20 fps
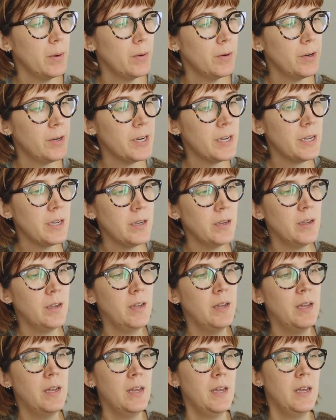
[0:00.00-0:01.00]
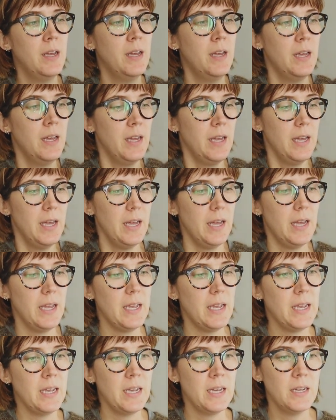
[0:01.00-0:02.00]
priority.
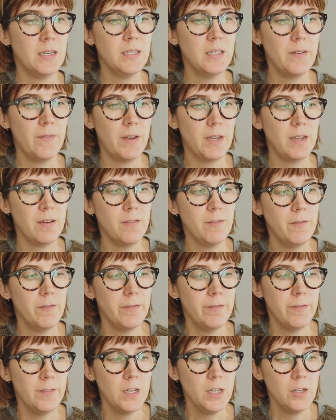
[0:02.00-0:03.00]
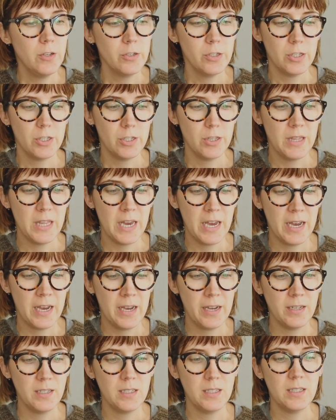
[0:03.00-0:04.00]
And if I can finish
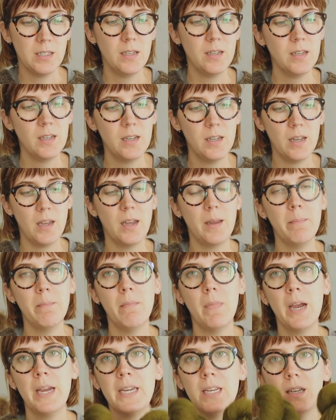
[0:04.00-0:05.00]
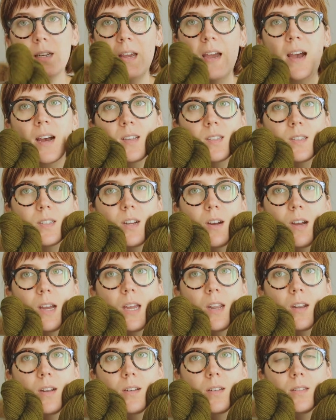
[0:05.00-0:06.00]
that, I might cast
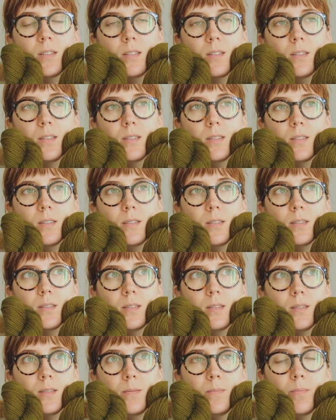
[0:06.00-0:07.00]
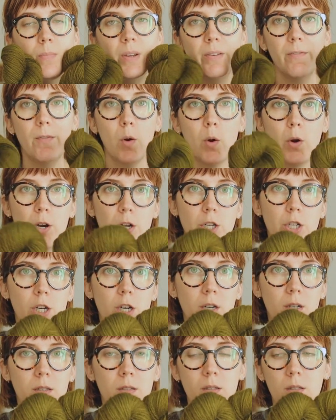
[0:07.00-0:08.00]
on my
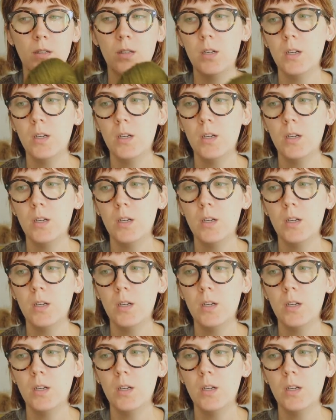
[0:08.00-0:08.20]
Forager